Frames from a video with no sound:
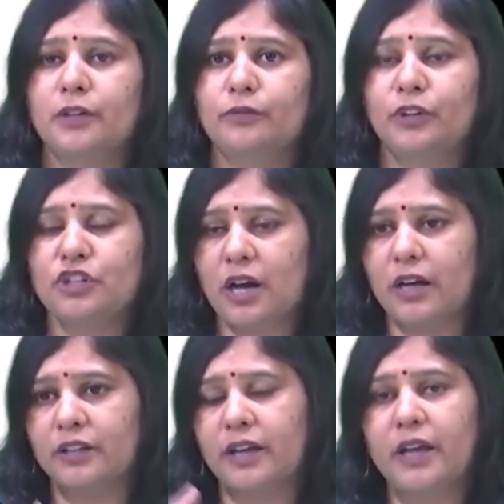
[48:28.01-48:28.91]
which
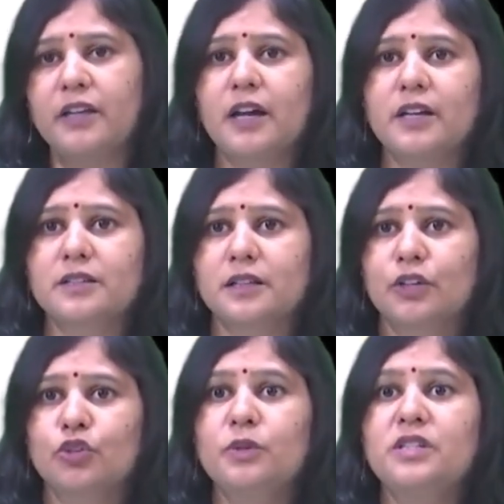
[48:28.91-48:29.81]
are the areas
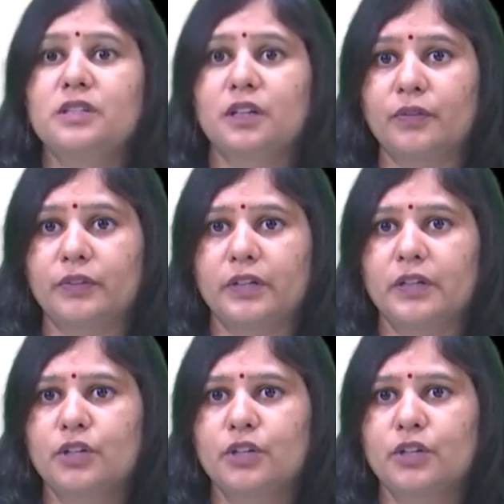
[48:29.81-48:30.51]
to be served.